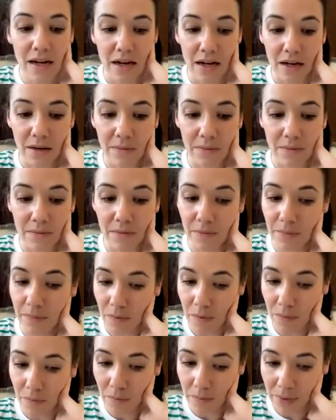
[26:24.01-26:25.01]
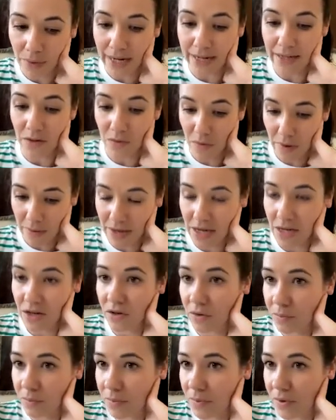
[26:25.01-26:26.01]
Black women
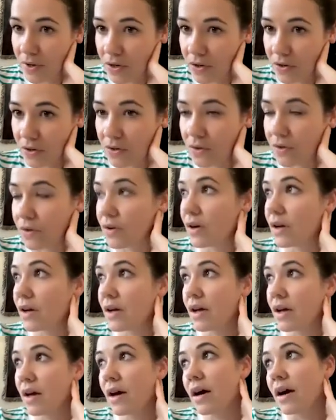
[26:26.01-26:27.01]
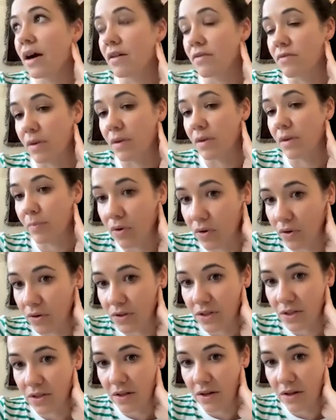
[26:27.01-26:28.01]
who
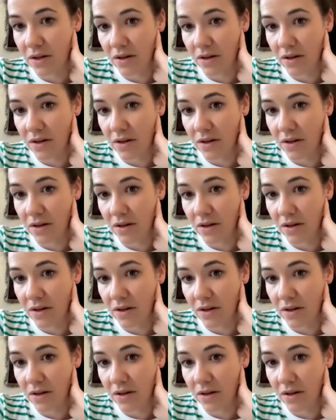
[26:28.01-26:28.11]
report